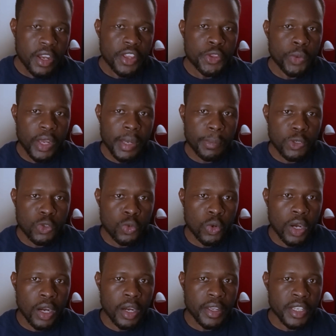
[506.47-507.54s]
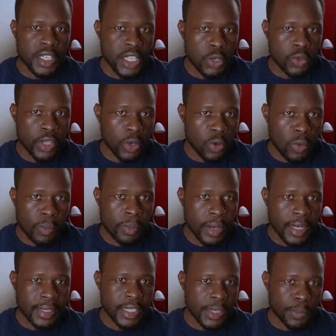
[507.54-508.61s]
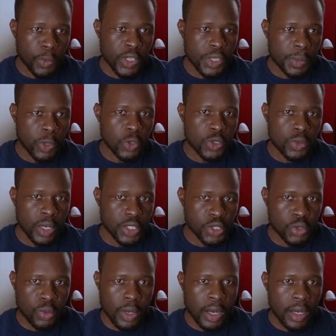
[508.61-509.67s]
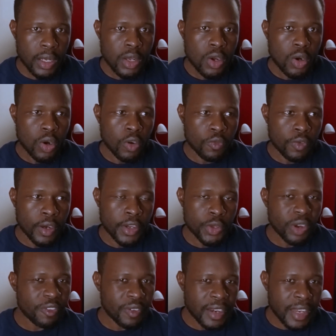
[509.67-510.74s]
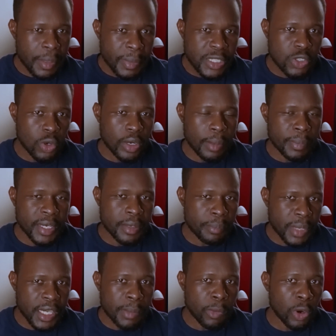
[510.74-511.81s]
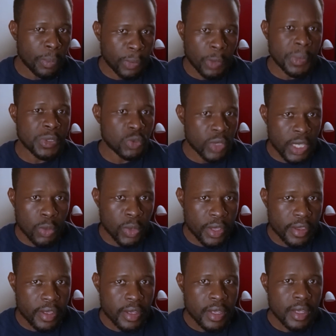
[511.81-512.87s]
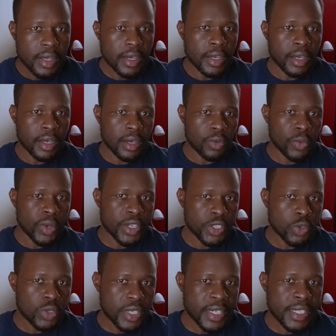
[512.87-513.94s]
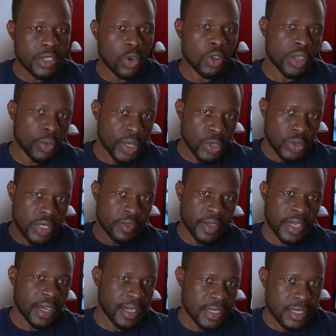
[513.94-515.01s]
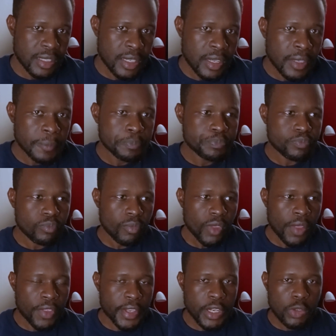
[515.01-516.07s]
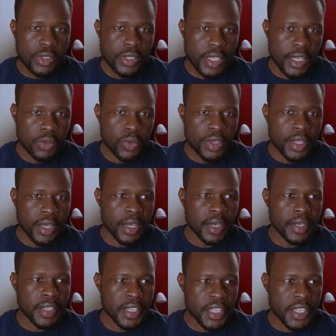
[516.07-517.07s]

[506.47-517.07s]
you're able to EQ the room at that point, because you are sure of you have minimal problems to deal with when you treat all the way to 70 Hertz. The downside with the